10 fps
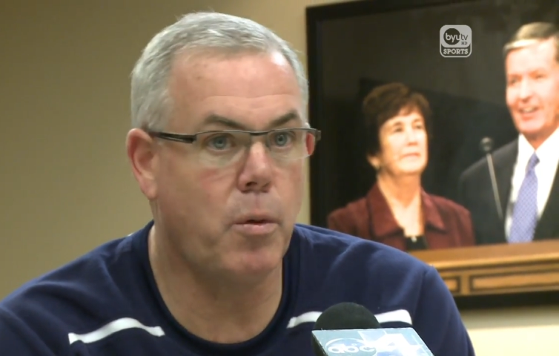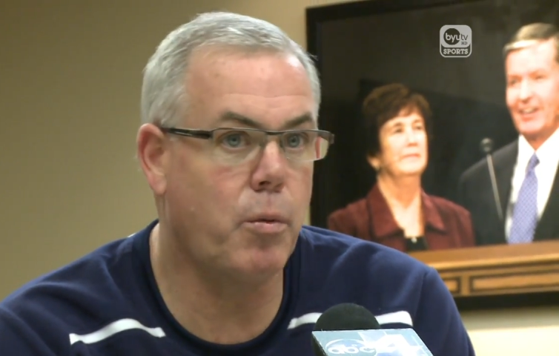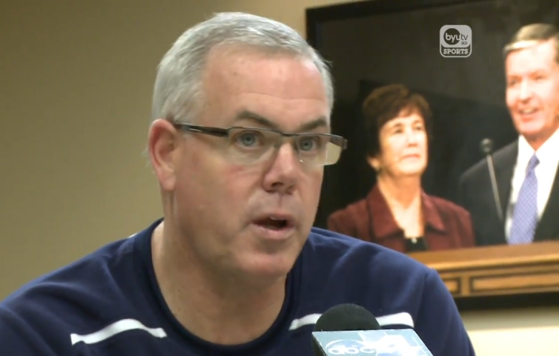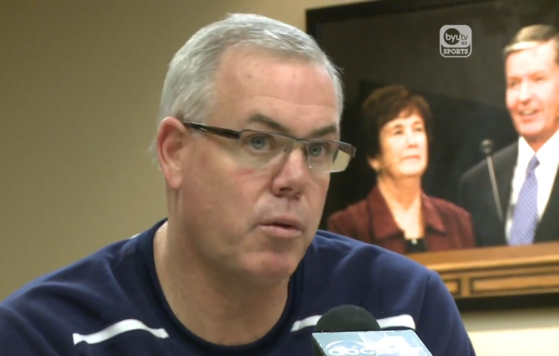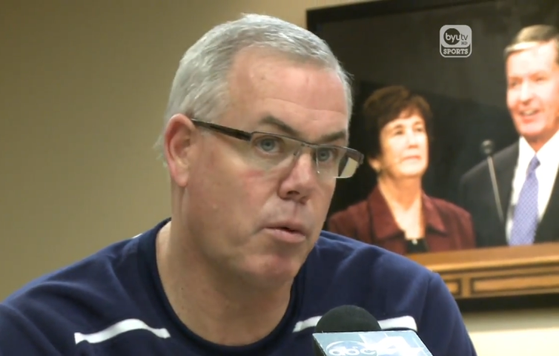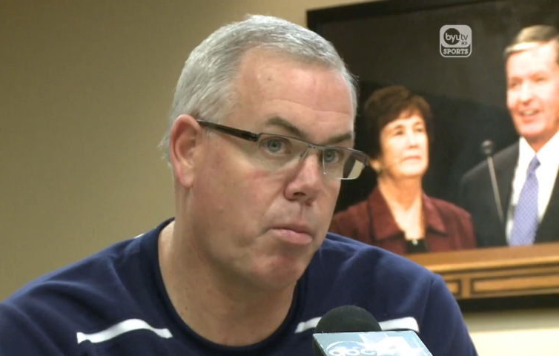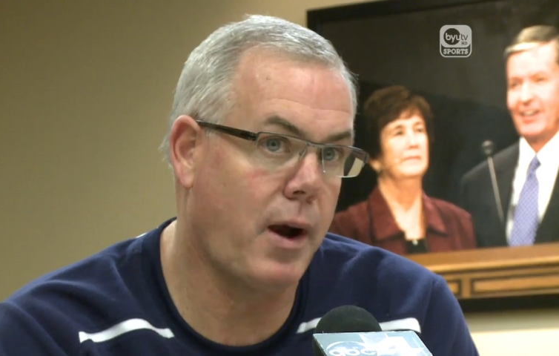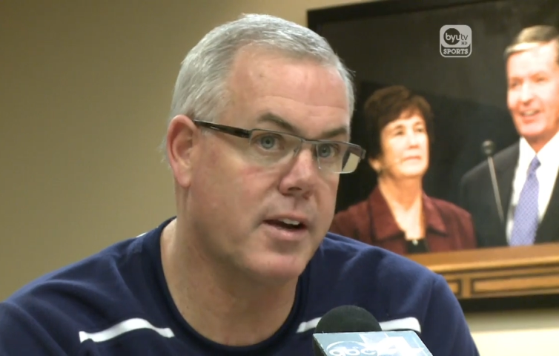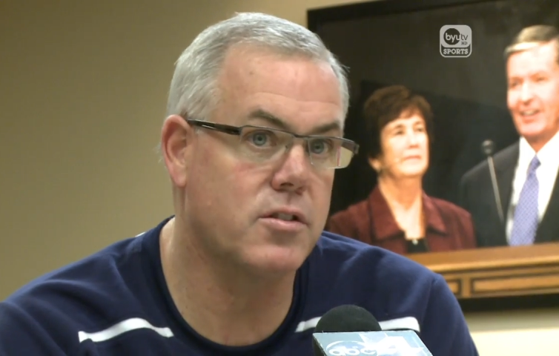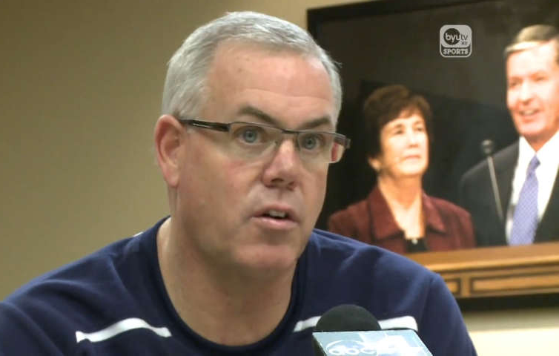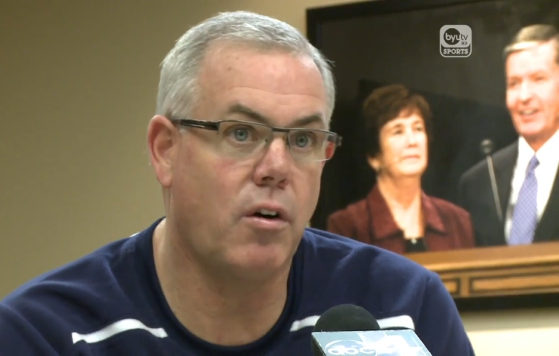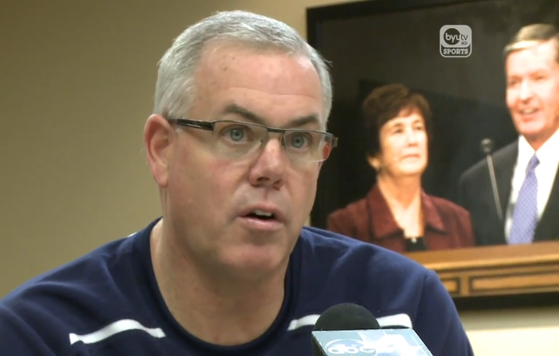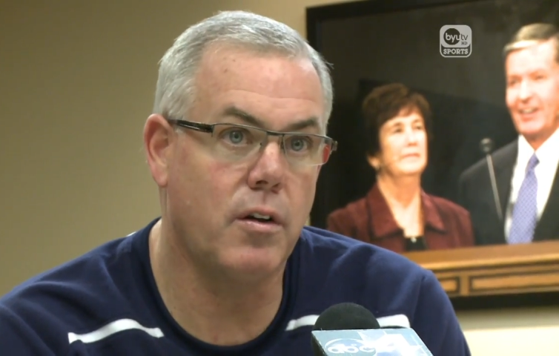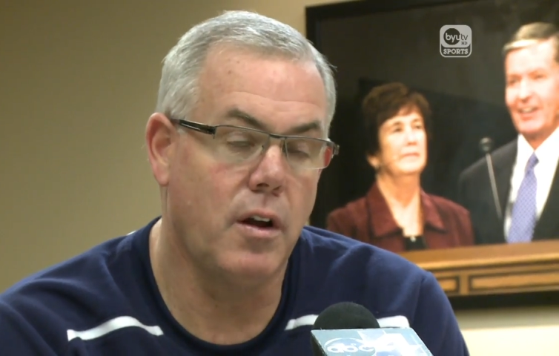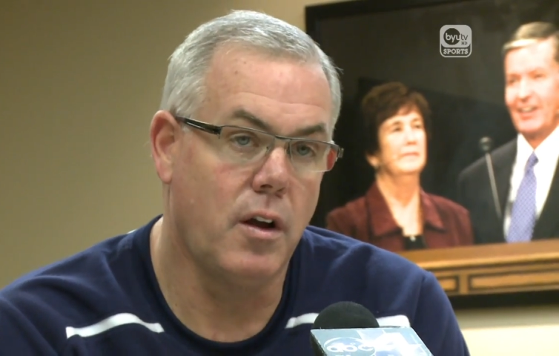Speaker 1: a week. We're practicing
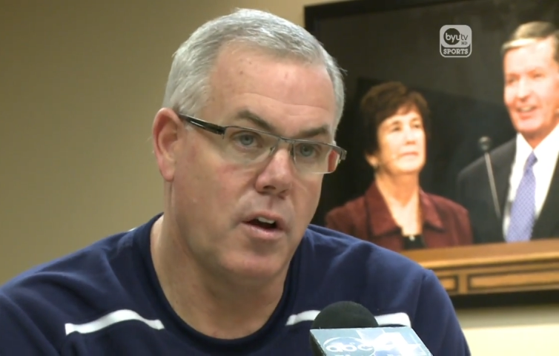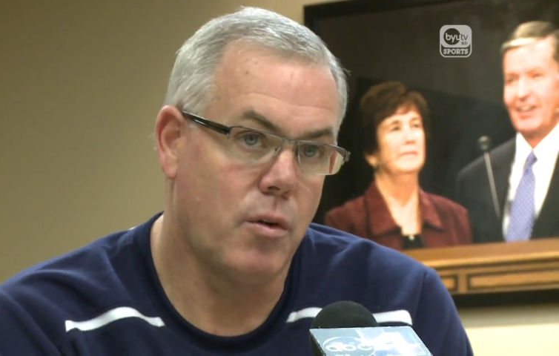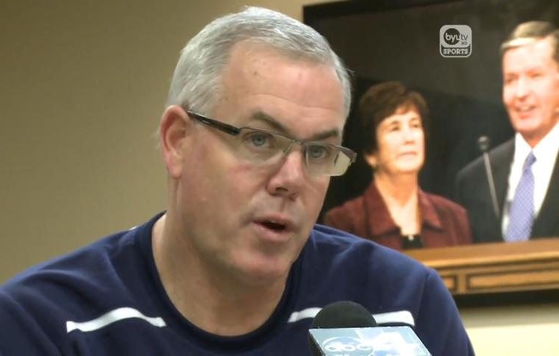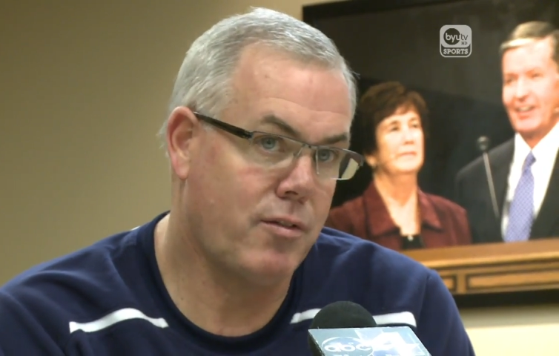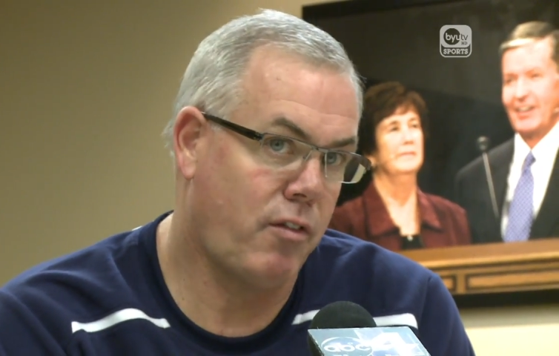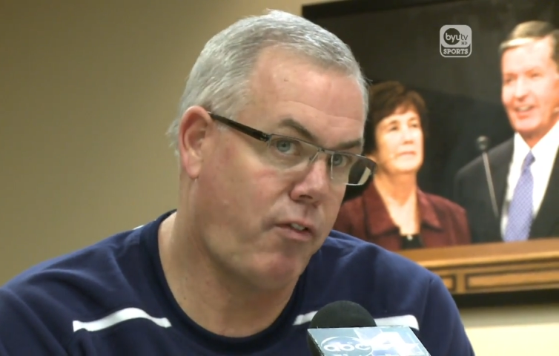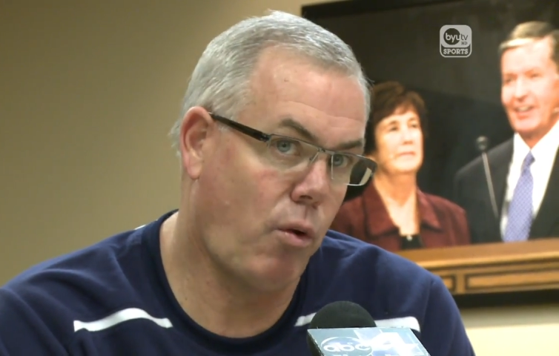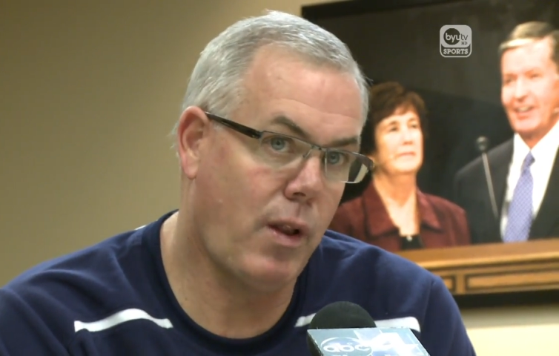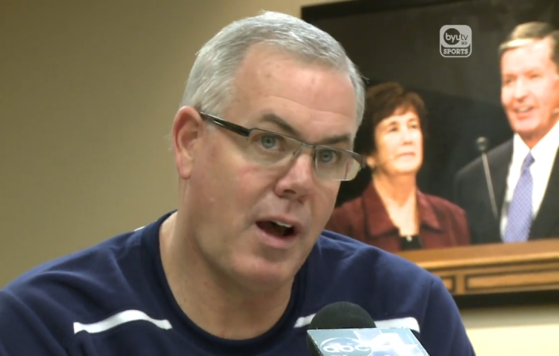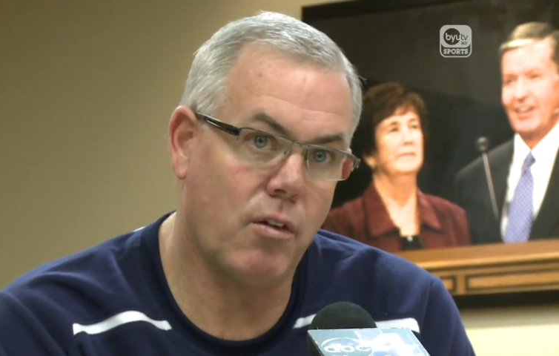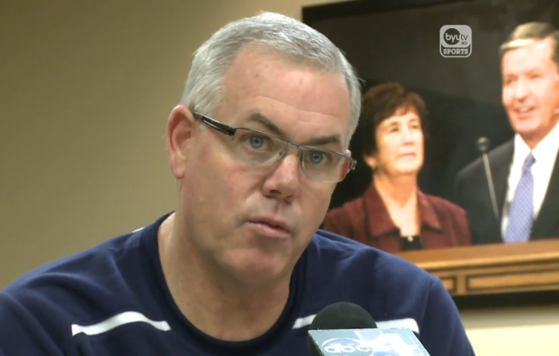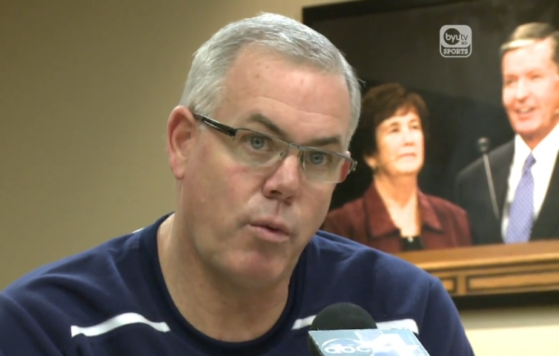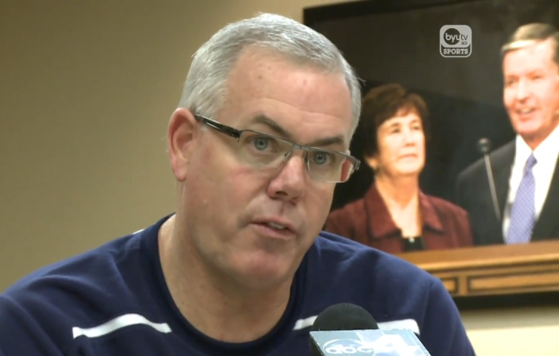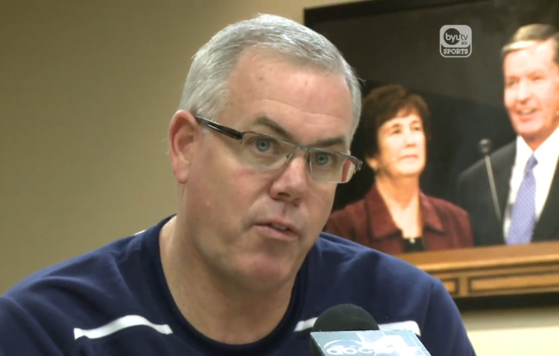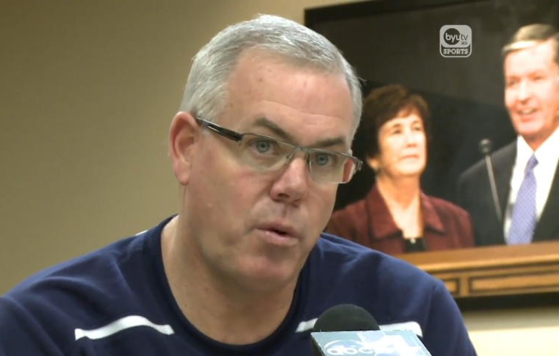hard. We have a full out
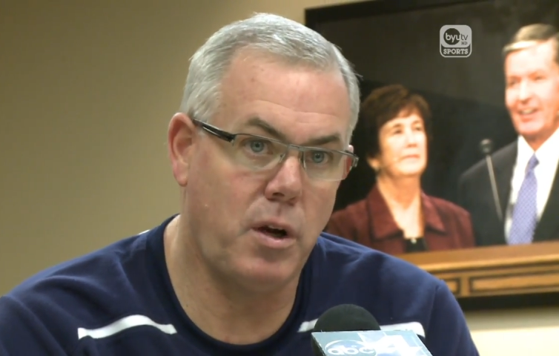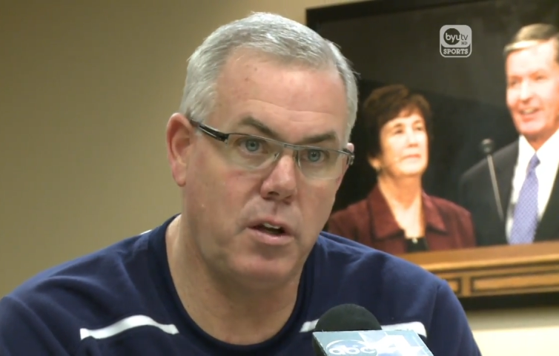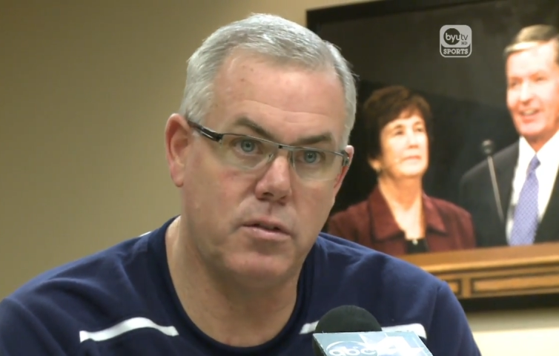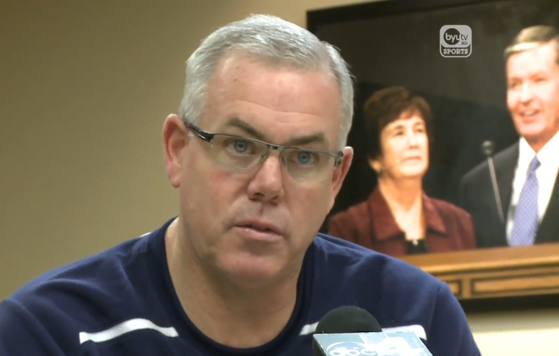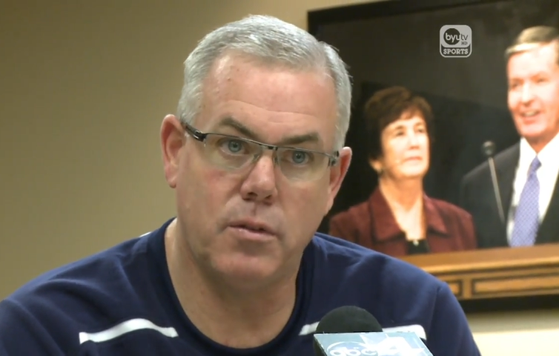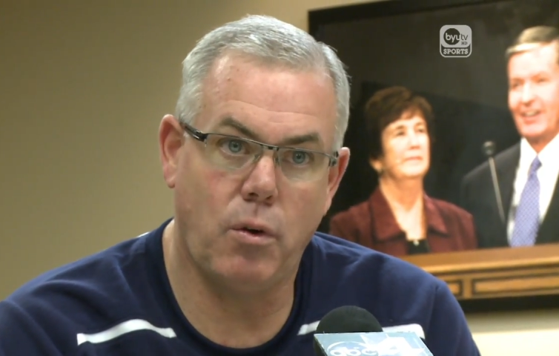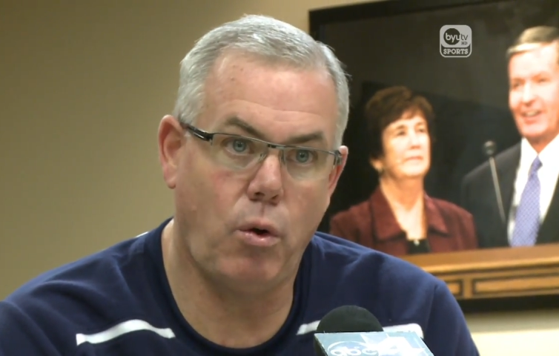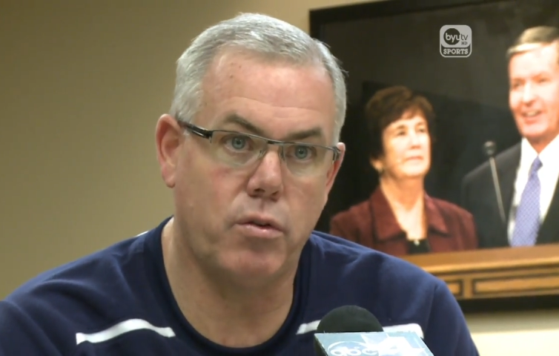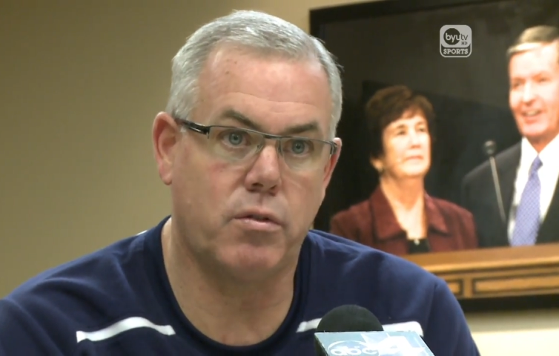referees the whole